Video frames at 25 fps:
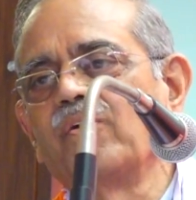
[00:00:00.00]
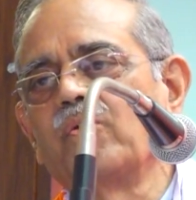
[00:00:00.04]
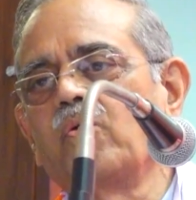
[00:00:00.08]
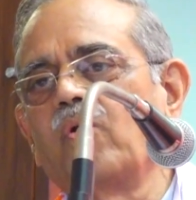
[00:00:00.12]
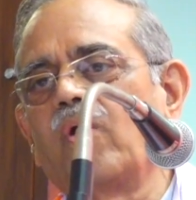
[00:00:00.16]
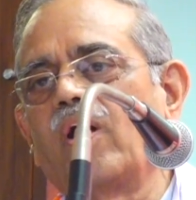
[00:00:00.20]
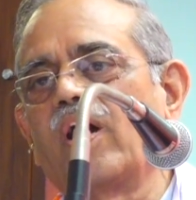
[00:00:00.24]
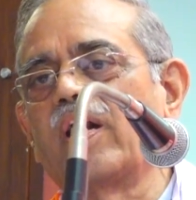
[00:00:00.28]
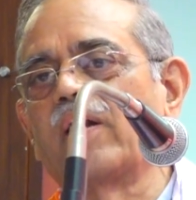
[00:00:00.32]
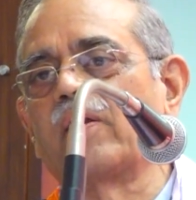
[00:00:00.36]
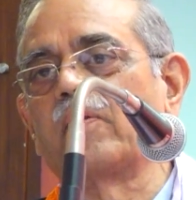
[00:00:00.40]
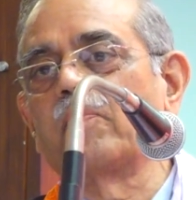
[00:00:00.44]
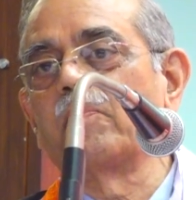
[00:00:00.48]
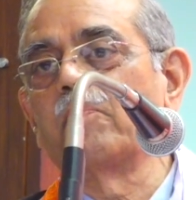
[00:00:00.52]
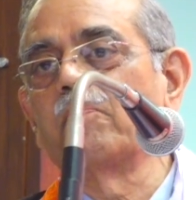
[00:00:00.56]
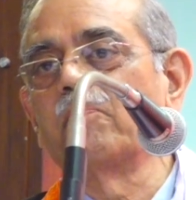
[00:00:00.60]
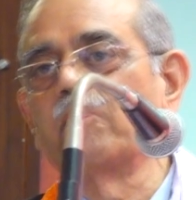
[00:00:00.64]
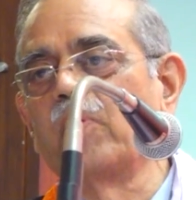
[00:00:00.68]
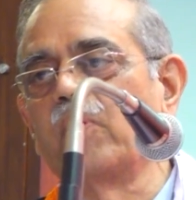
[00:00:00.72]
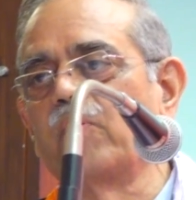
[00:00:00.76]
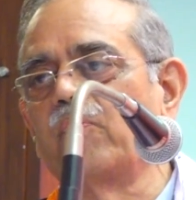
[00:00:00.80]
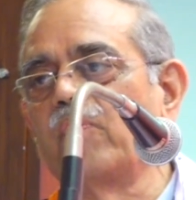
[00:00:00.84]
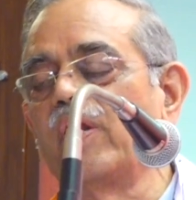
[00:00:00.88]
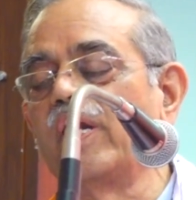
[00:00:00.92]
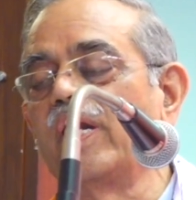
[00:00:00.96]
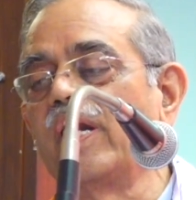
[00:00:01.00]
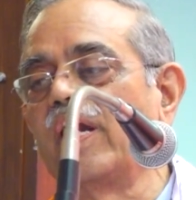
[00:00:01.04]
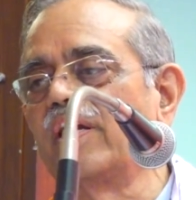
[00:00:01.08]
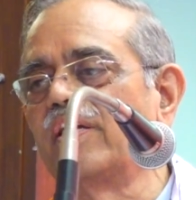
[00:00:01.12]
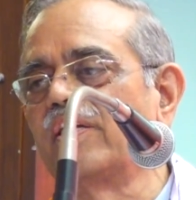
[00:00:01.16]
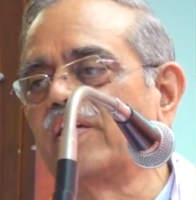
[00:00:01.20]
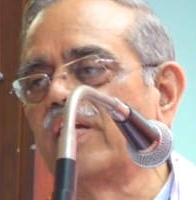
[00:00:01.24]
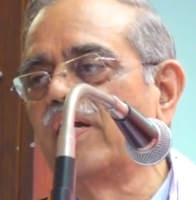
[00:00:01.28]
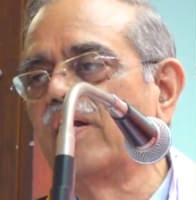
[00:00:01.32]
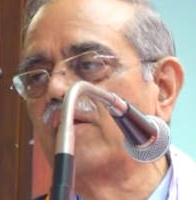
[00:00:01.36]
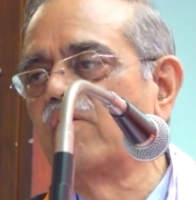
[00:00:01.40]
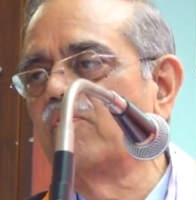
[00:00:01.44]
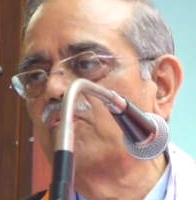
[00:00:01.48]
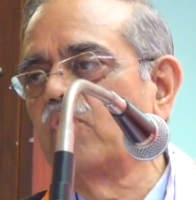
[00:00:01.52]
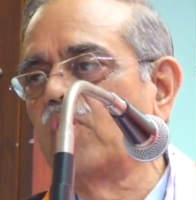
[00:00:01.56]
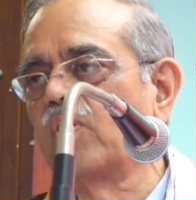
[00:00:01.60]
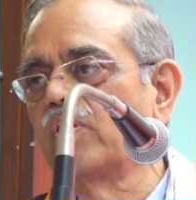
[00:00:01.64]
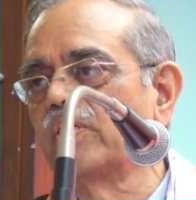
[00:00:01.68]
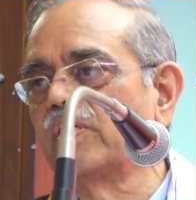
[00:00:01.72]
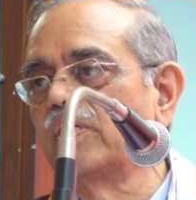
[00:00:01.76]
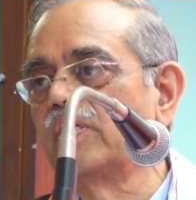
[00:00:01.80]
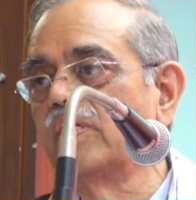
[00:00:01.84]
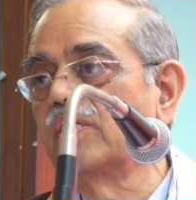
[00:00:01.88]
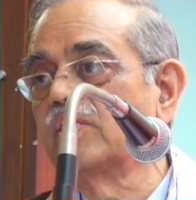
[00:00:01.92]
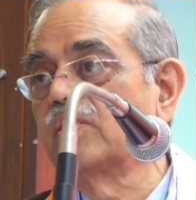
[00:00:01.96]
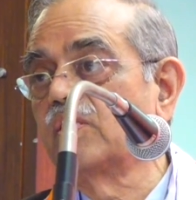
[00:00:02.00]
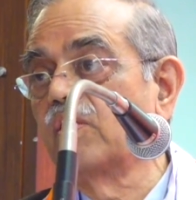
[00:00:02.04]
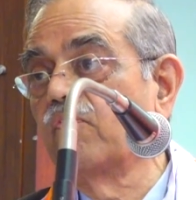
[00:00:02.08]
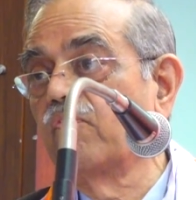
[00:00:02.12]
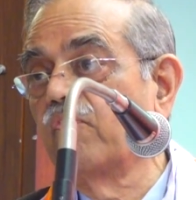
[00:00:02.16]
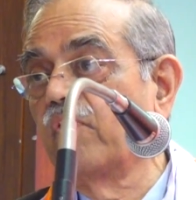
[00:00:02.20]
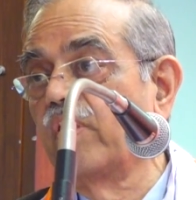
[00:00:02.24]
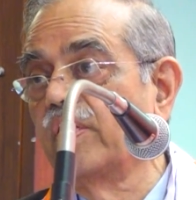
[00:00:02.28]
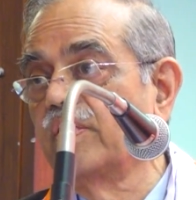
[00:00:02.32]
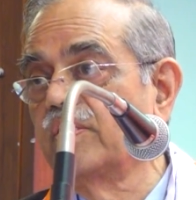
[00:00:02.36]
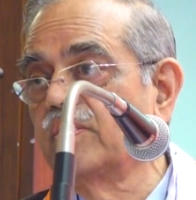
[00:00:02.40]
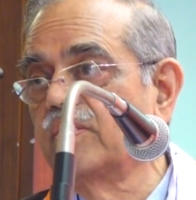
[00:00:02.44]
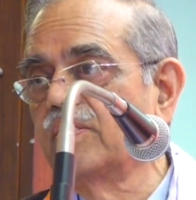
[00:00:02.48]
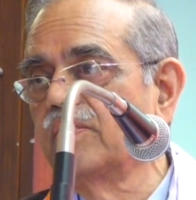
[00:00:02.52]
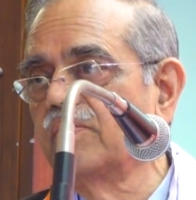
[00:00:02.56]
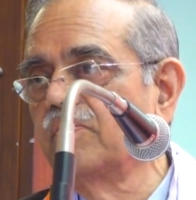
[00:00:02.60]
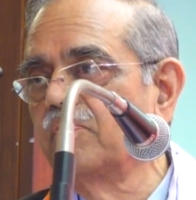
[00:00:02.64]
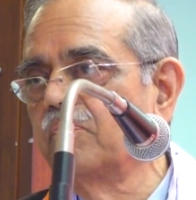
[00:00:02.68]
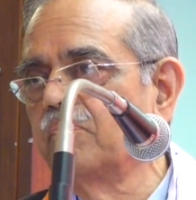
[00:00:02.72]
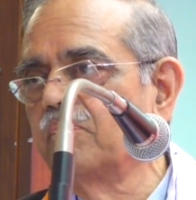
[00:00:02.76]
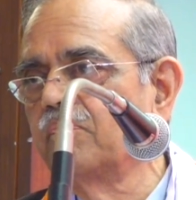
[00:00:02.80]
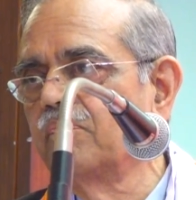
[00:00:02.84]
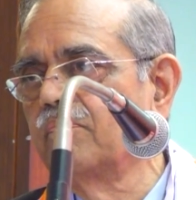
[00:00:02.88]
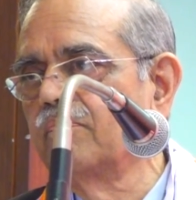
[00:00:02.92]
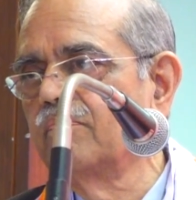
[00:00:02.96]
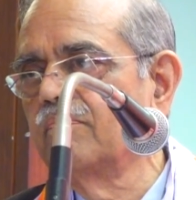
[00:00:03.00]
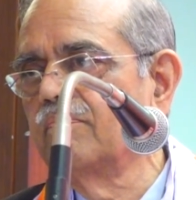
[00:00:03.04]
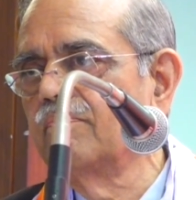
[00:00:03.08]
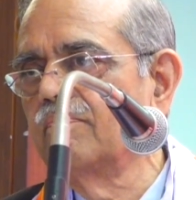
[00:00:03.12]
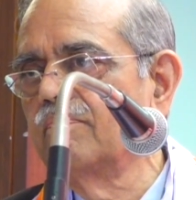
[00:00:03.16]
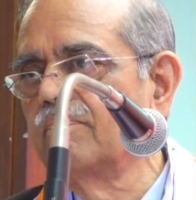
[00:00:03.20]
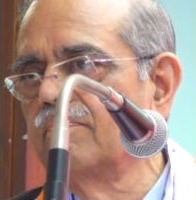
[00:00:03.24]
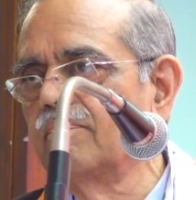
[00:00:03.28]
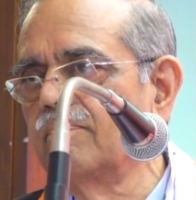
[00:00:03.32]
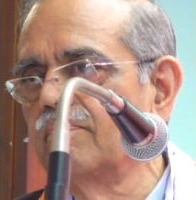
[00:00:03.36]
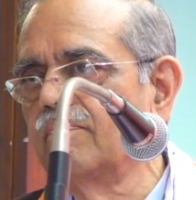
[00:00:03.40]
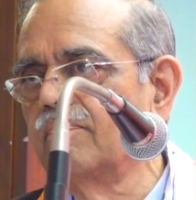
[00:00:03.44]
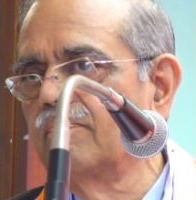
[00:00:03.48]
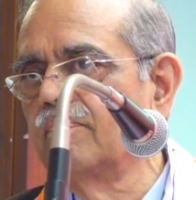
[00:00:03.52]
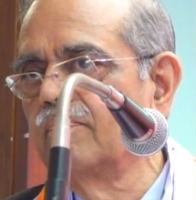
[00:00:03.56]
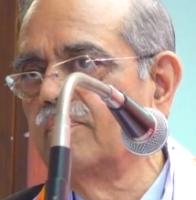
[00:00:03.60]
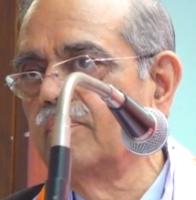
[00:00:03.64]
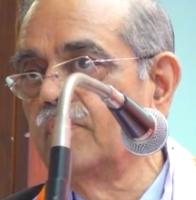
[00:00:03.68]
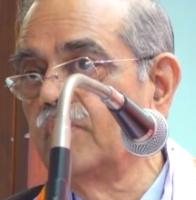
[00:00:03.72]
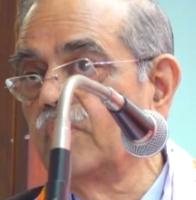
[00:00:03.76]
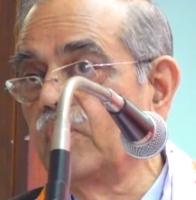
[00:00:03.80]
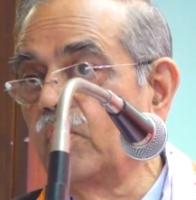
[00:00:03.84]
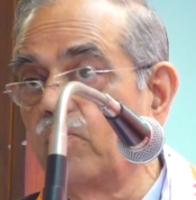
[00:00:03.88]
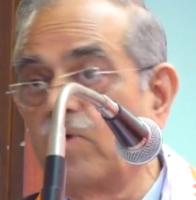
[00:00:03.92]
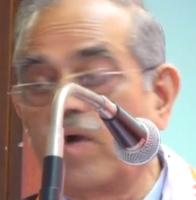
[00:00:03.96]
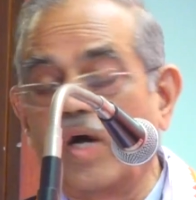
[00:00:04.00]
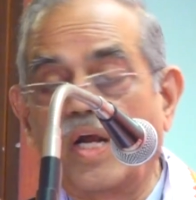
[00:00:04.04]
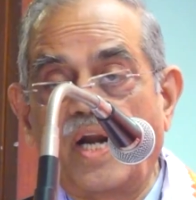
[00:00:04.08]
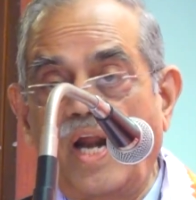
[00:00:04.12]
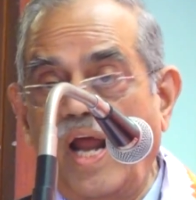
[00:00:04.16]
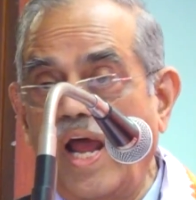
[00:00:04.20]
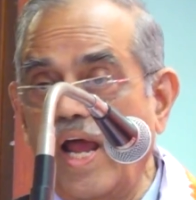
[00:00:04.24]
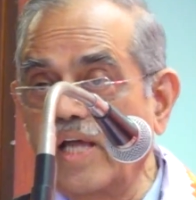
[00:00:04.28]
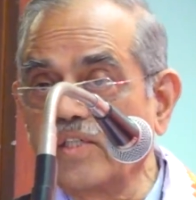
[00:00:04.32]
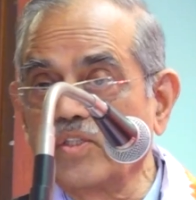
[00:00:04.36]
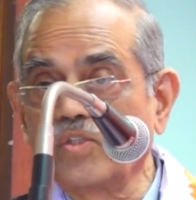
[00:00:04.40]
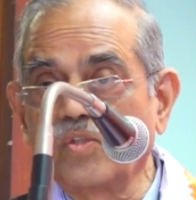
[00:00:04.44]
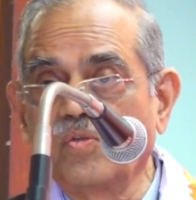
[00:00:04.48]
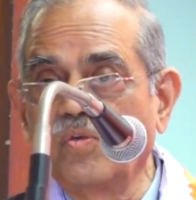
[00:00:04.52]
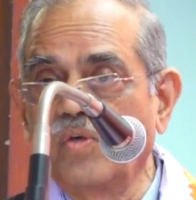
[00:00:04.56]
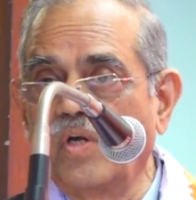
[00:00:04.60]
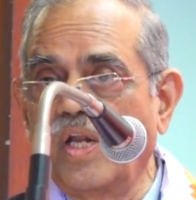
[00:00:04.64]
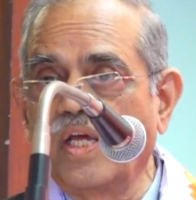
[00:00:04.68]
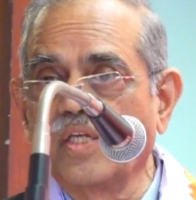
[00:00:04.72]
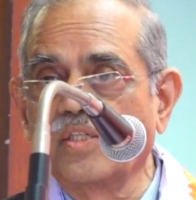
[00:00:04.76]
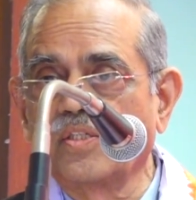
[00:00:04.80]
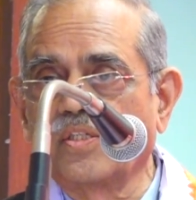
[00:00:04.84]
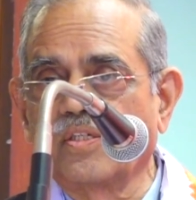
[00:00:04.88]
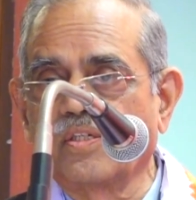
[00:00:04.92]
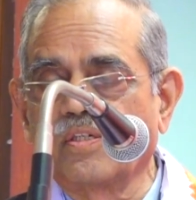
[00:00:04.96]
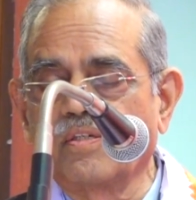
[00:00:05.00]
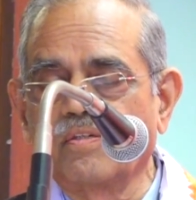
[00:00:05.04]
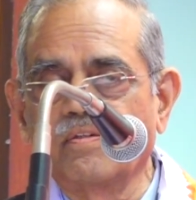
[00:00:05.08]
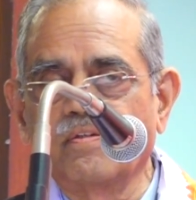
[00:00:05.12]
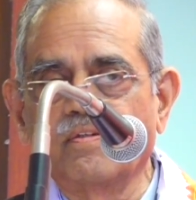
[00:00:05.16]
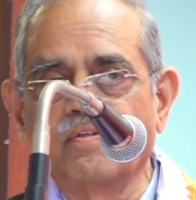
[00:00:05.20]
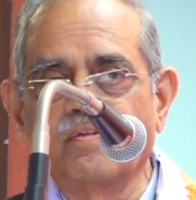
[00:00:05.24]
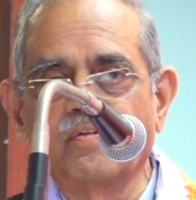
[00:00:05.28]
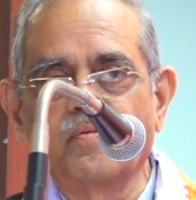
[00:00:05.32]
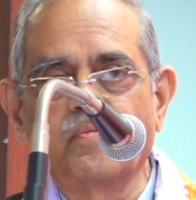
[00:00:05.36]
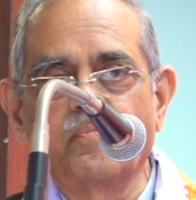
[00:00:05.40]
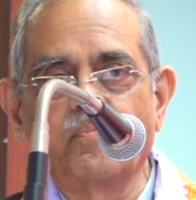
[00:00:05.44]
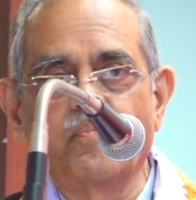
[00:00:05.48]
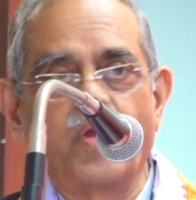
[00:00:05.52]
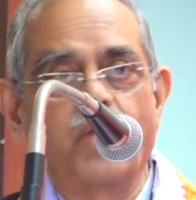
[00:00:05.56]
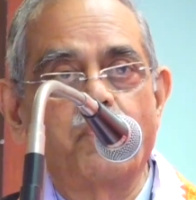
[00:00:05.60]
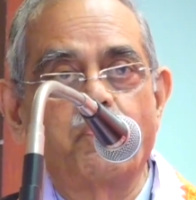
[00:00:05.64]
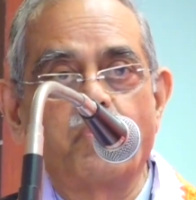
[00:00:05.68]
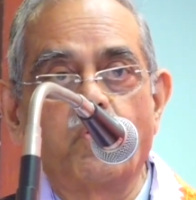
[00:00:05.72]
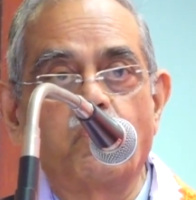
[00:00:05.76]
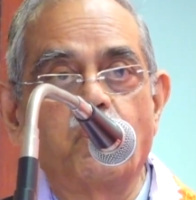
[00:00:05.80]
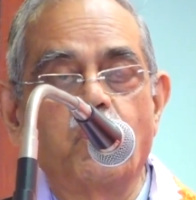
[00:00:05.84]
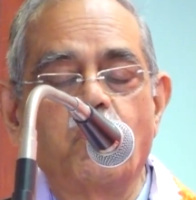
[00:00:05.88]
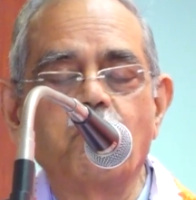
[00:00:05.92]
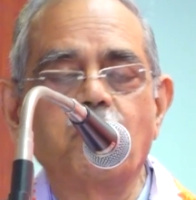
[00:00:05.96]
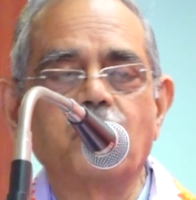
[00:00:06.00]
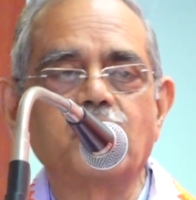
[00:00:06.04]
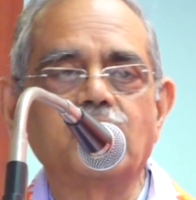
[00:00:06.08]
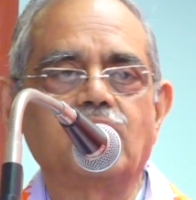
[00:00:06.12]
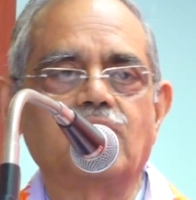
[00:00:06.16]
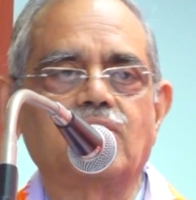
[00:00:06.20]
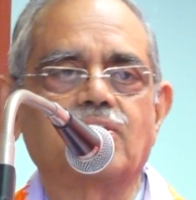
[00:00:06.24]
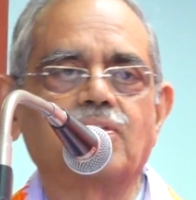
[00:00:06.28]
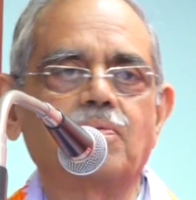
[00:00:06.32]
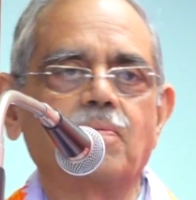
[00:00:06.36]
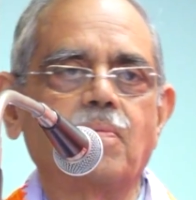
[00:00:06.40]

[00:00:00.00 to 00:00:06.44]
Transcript: are between 18 and 40 years of age. You are as good as baby boomers.